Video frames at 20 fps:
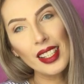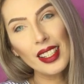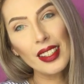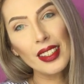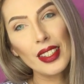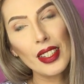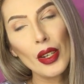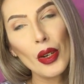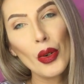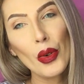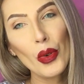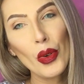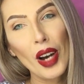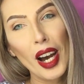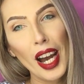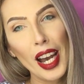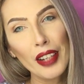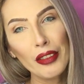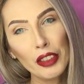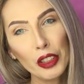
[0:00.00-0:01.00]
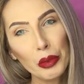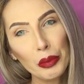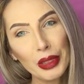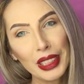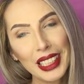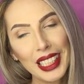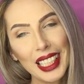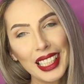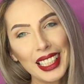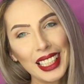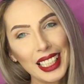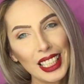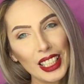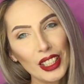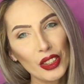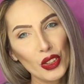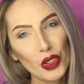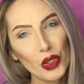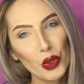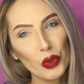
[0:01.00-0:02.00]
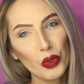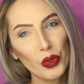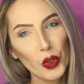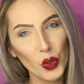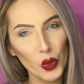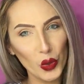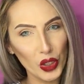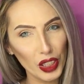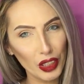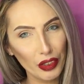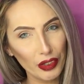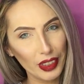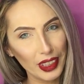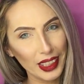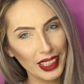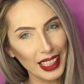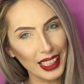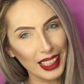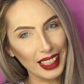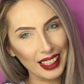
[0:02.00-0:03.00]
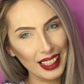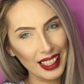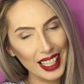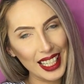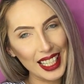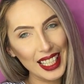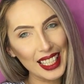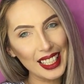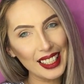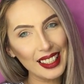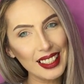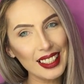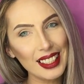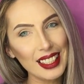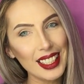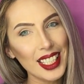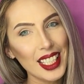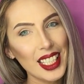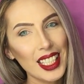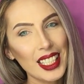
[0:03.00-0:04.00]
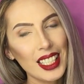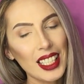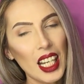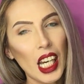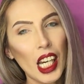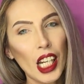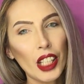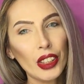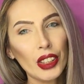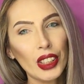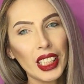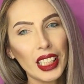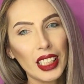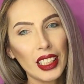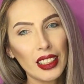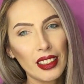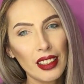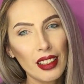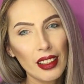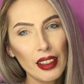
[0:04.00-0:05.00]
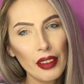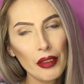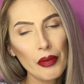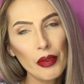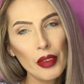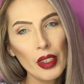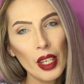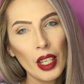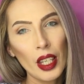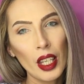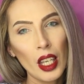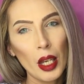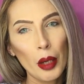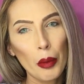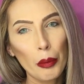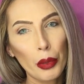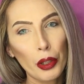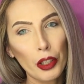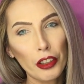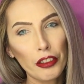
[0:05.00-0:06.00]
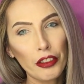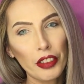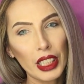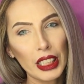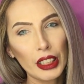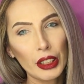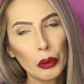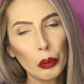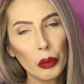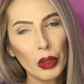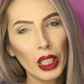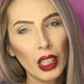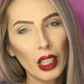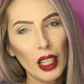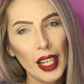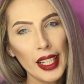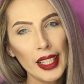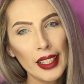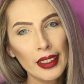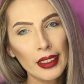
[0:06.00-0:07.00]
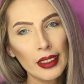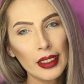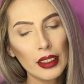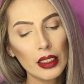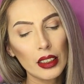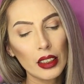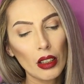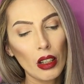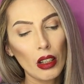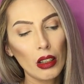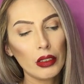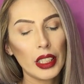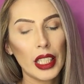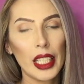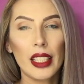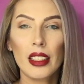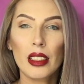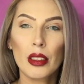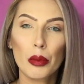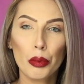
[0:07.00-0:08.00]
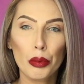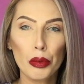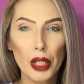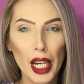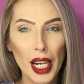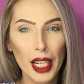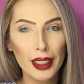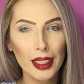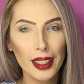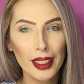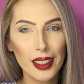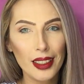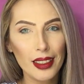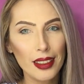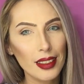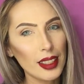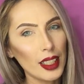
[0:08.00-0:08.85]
So I will be getting into a few different techniques in how to get a perfect wing liner. It all takes practice.